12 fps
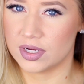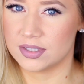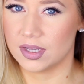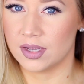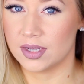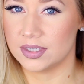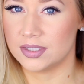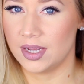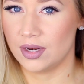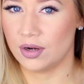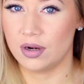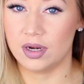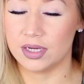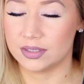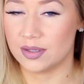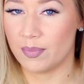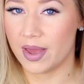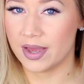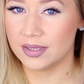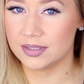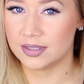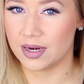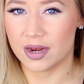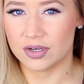dressing container is the
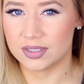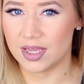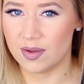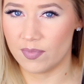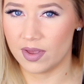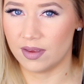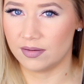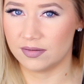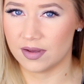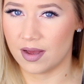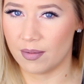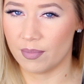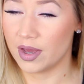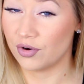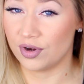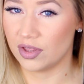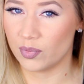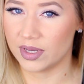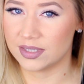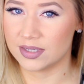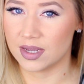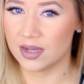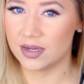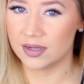best and I just keep it um, underneath my
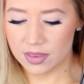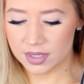sink.